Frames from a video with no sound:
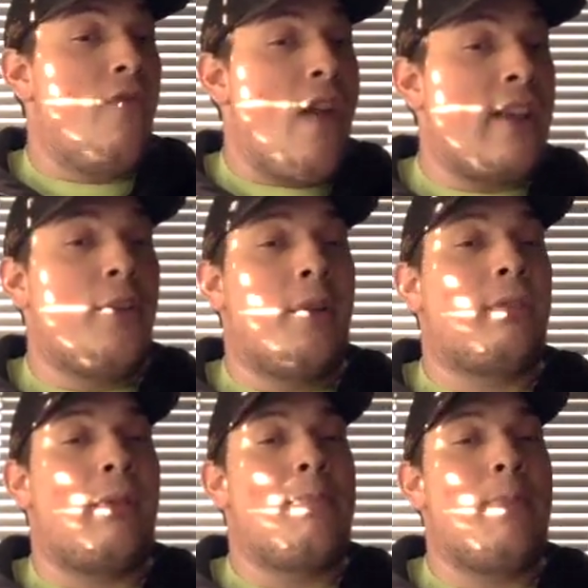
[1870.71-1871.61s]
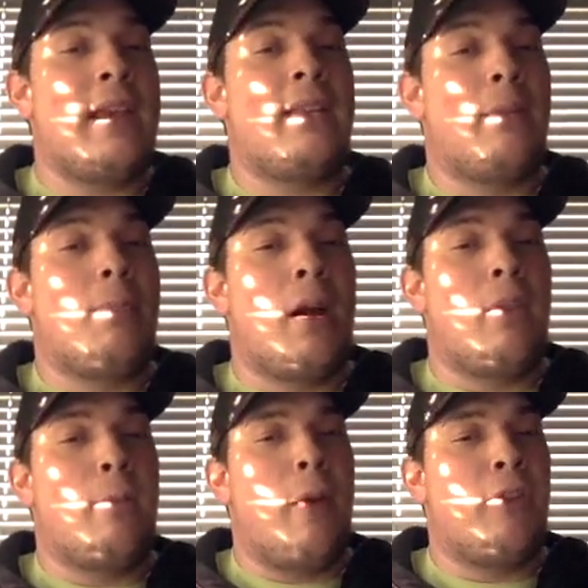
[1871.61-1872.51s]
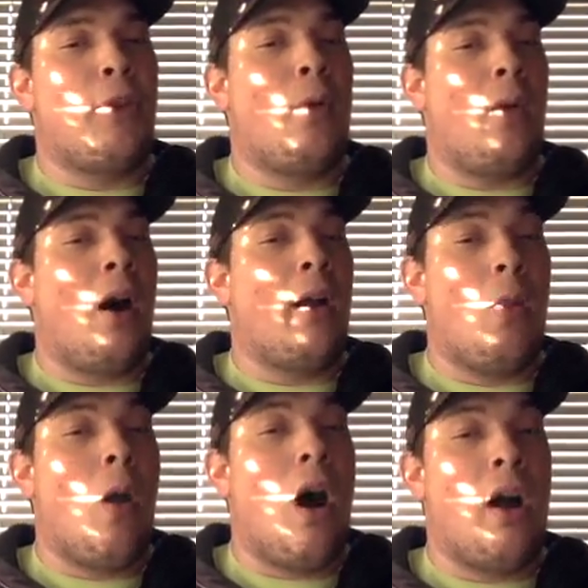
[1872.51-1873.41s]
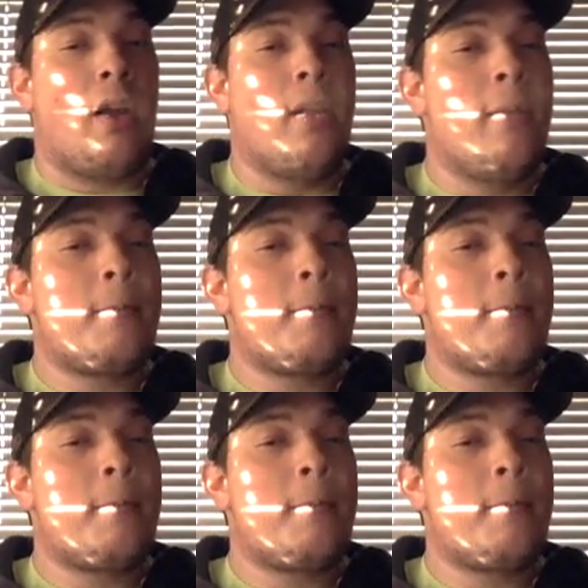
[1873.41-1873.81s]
vigorously beat the butt of the pistol on a log